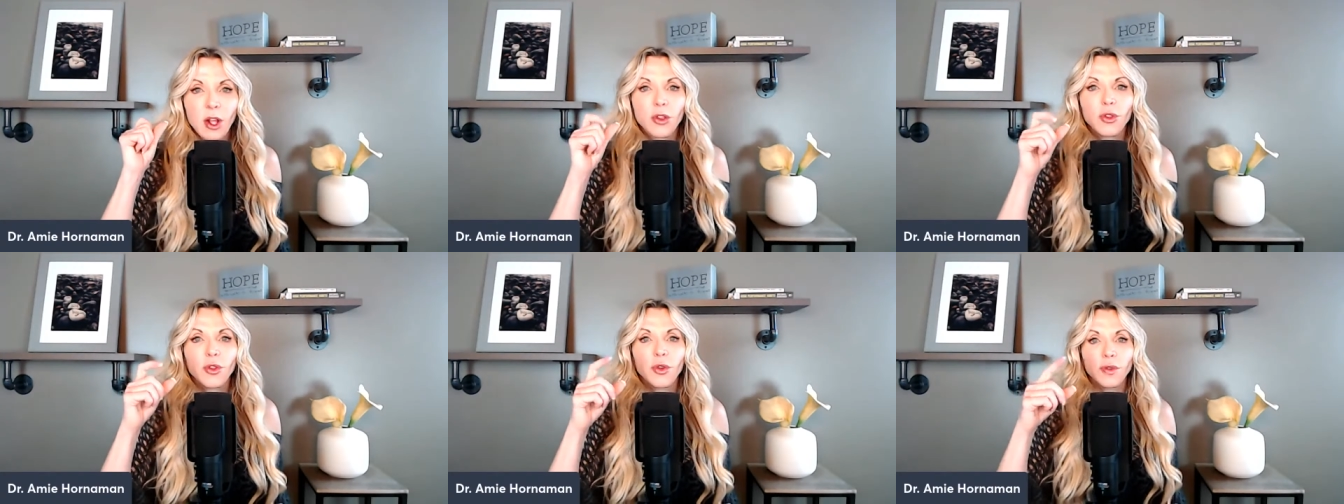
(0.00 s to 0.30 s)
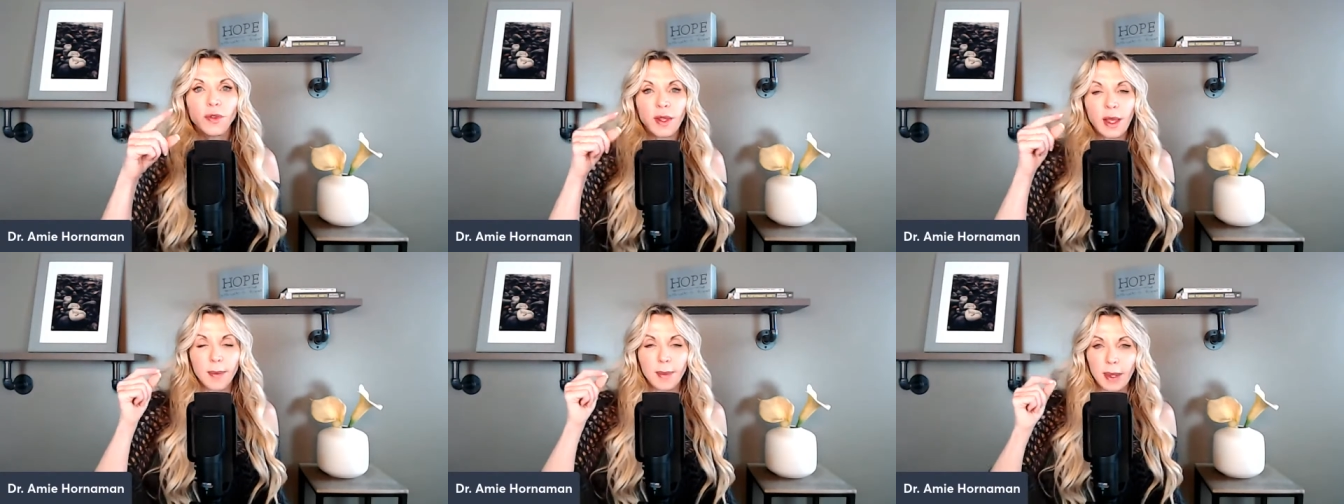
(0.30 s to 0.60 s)

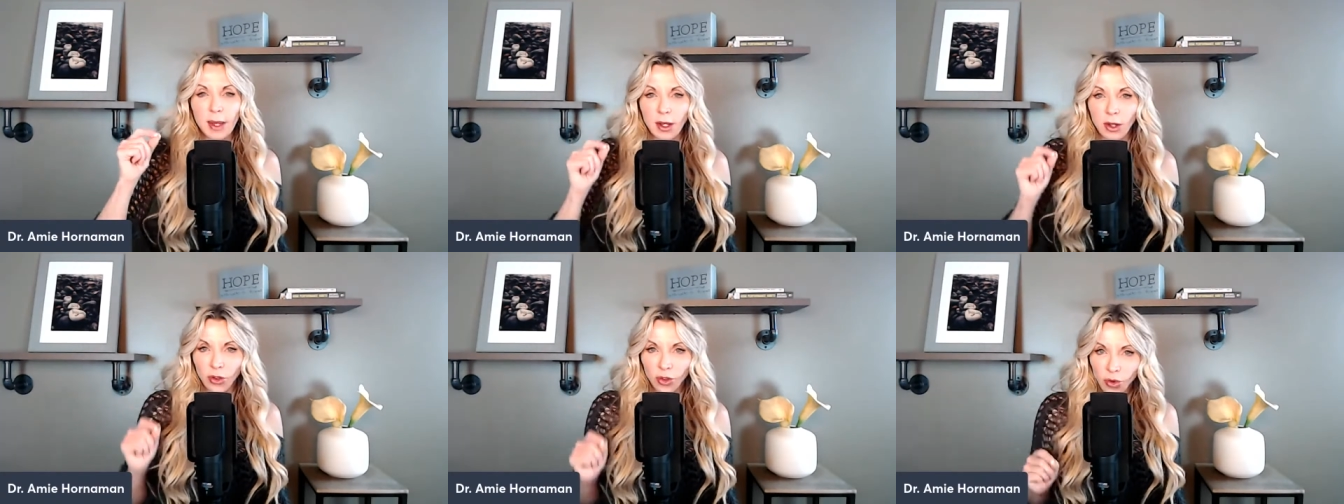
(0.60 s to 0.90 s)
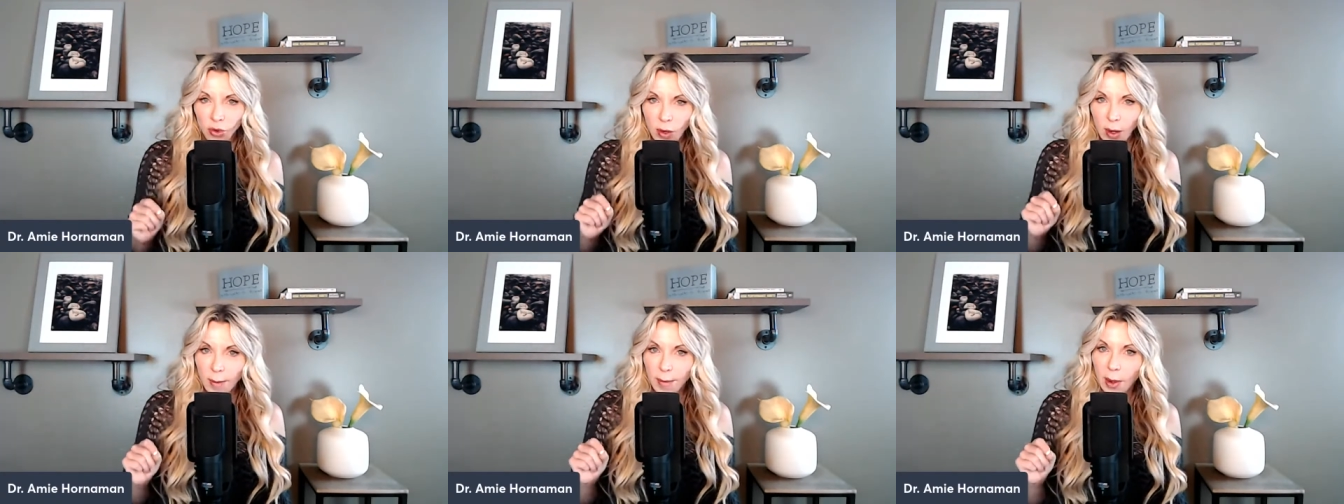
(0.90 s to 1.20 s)
those come
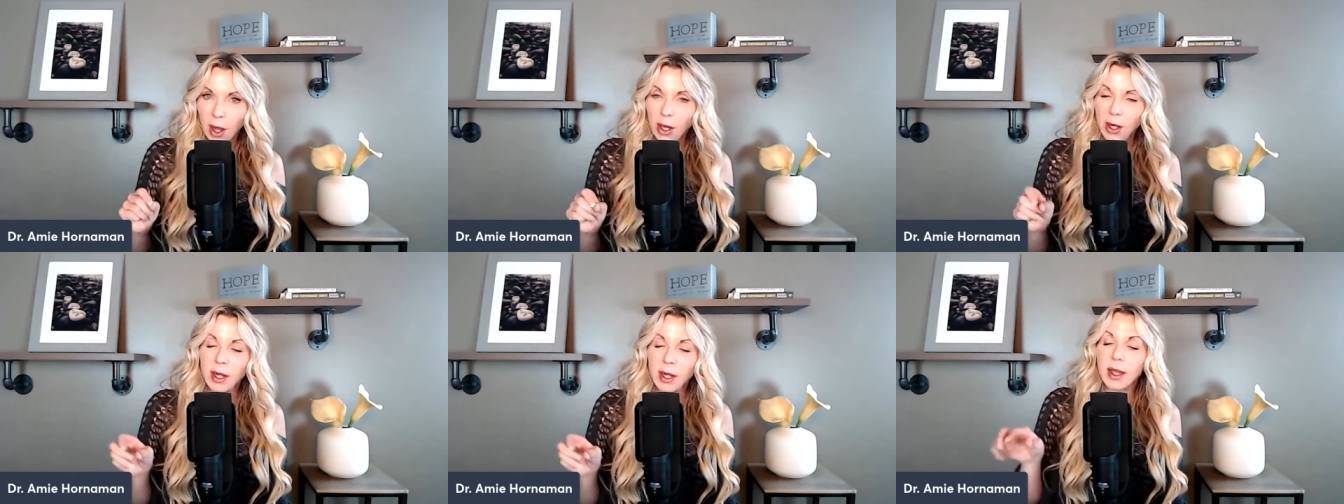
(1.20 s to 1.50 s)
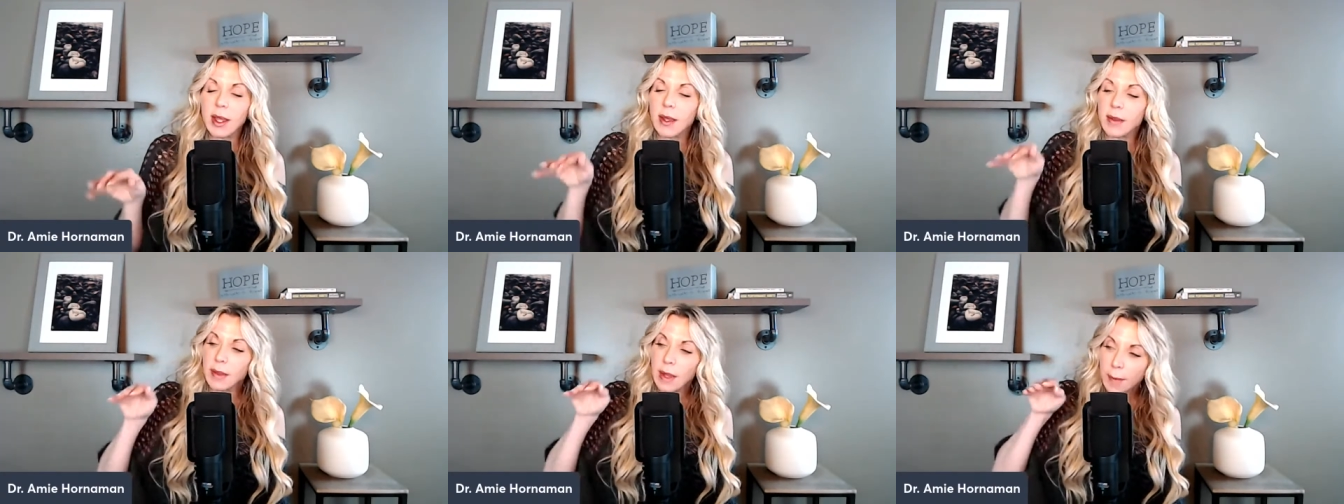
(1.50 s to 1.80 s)
into our
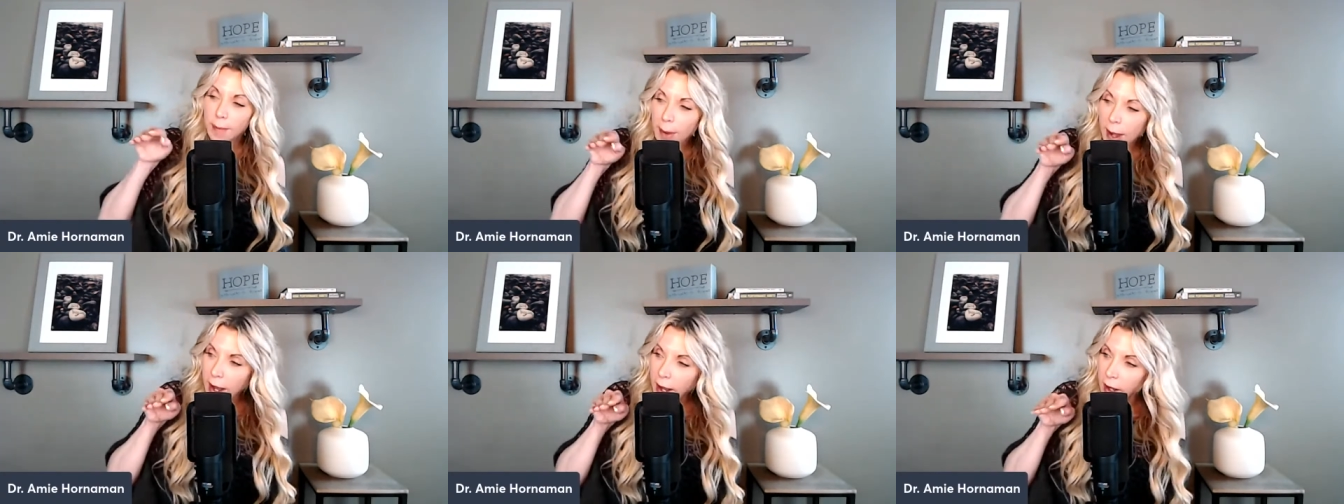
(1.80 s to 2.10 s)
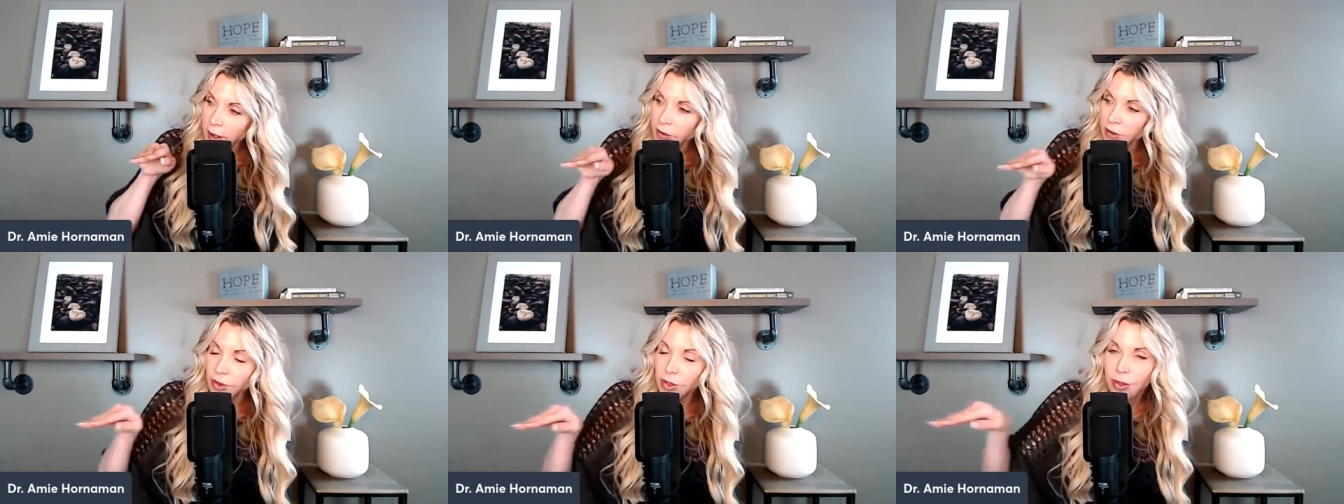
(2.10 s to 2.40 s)
body and they
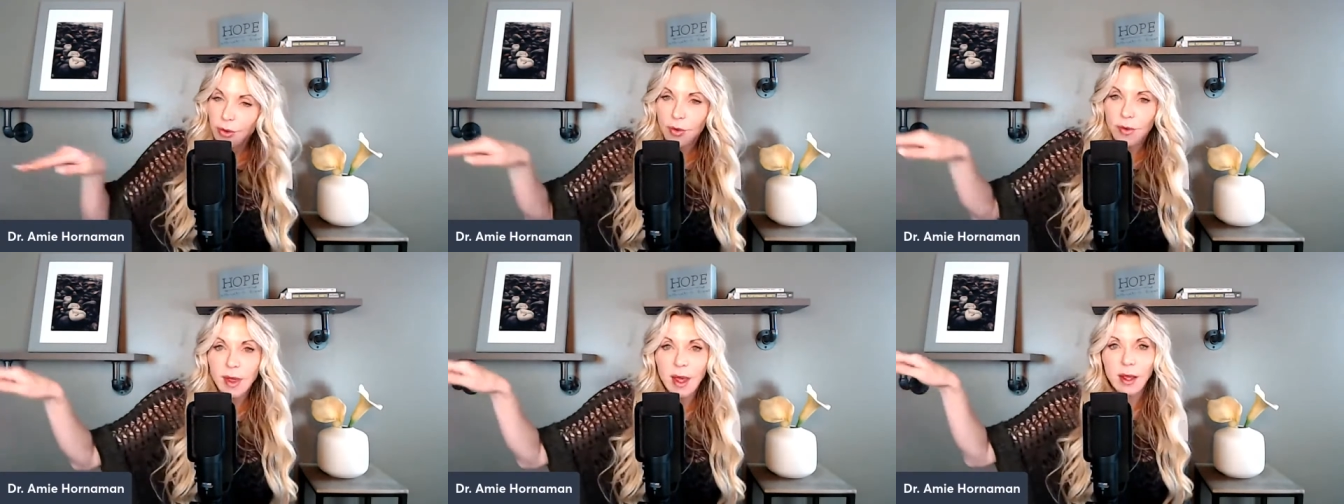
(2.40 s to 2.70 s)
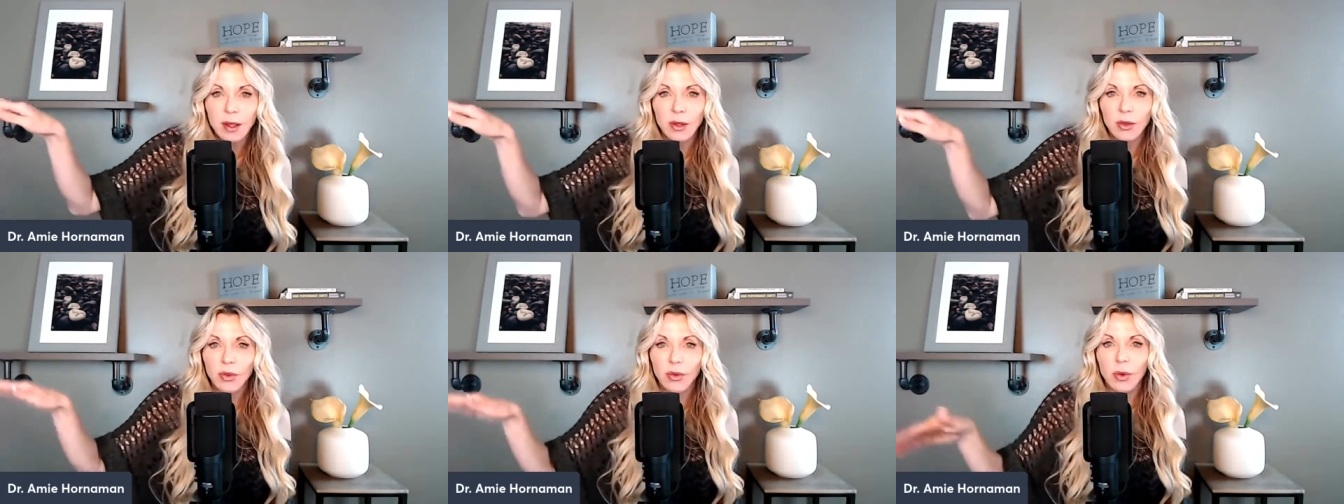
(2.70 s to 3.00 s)
pass through
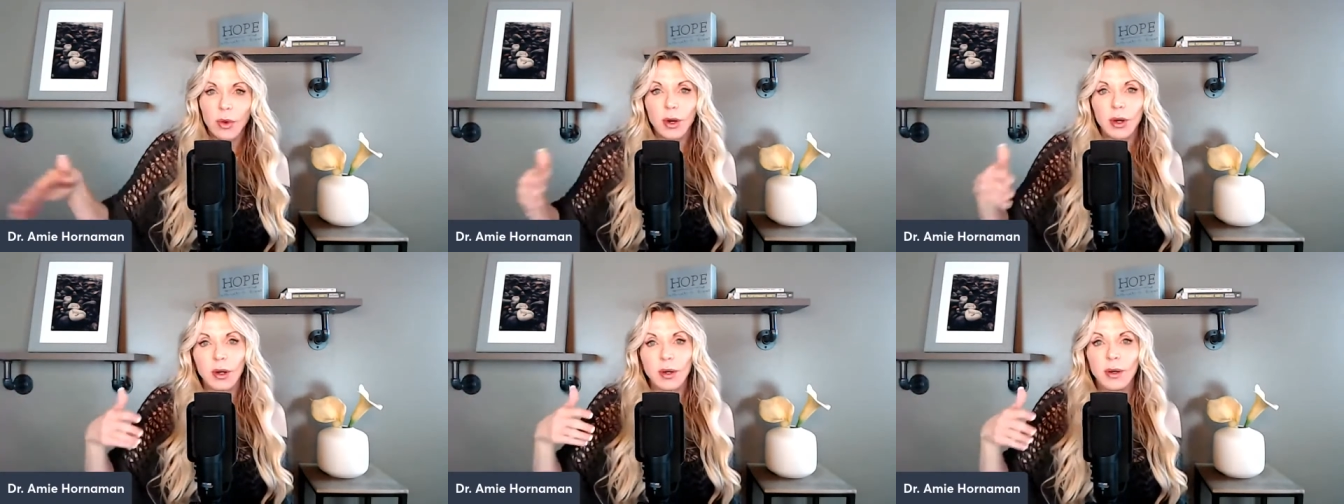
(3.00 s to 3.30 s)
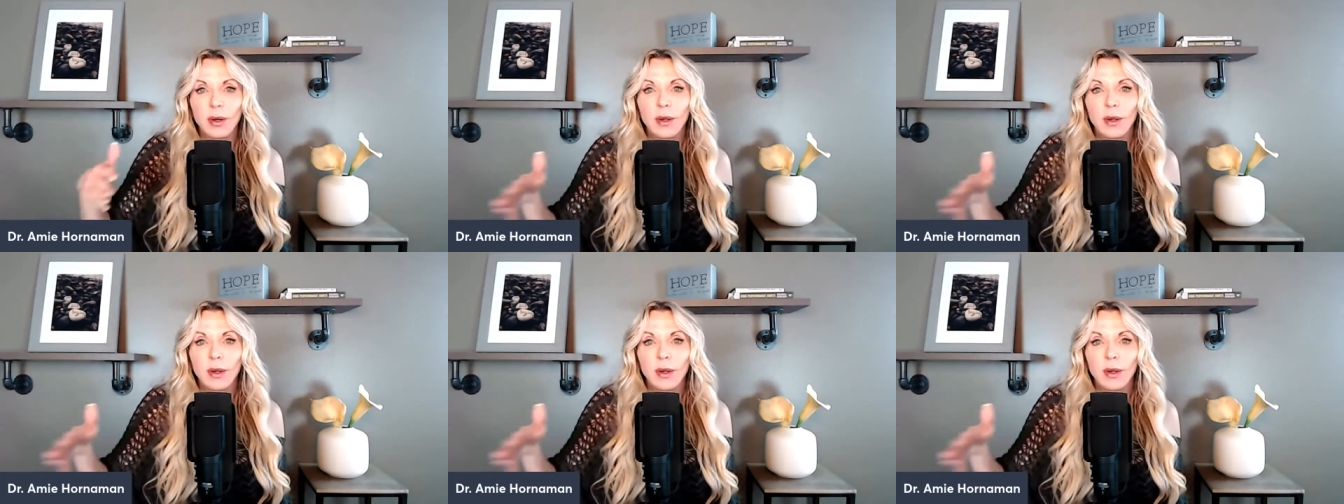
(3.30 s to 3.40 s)
that door